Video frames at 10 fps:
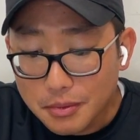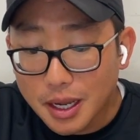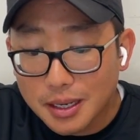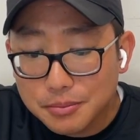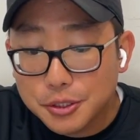
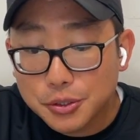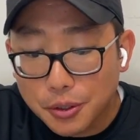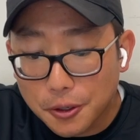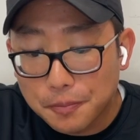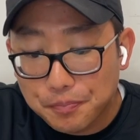I'm
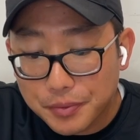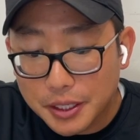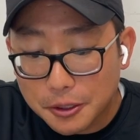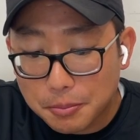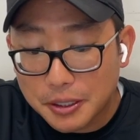sure
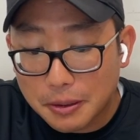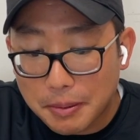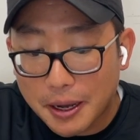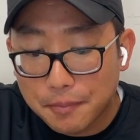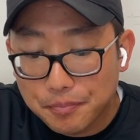it'll bring
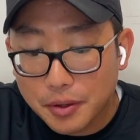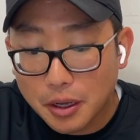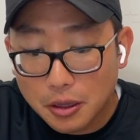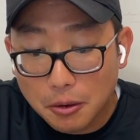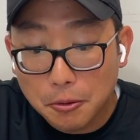about a
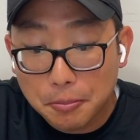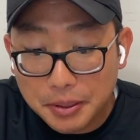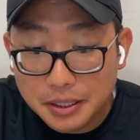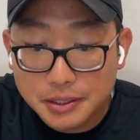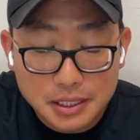lot more
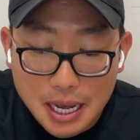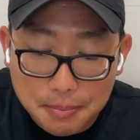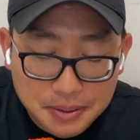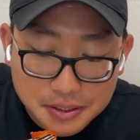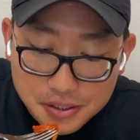peace and
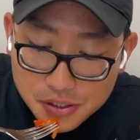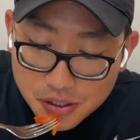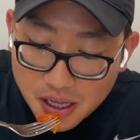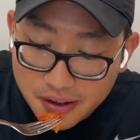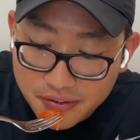happiness in your
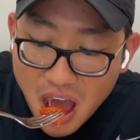life.